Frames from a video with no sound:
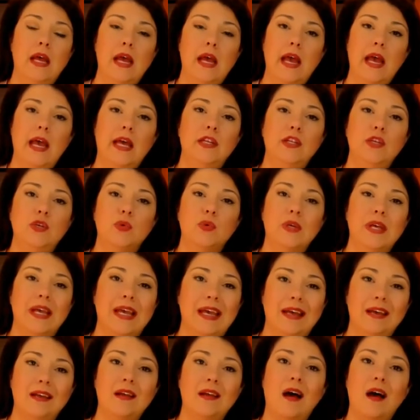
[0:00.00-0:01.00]
And you
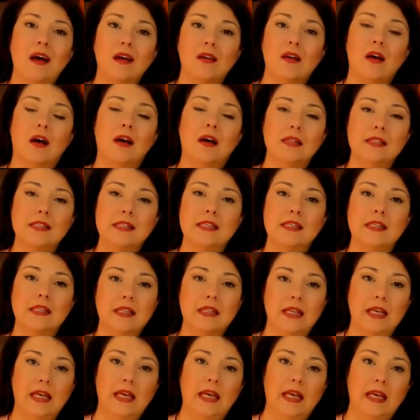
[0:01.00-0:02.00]
cannot
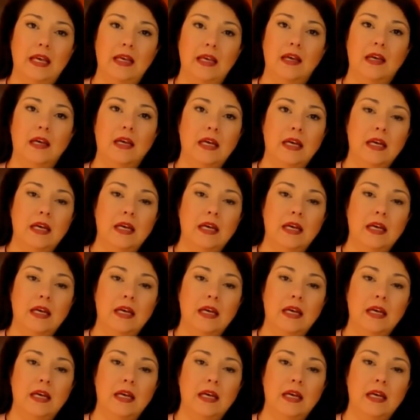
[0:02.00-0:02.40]
constantly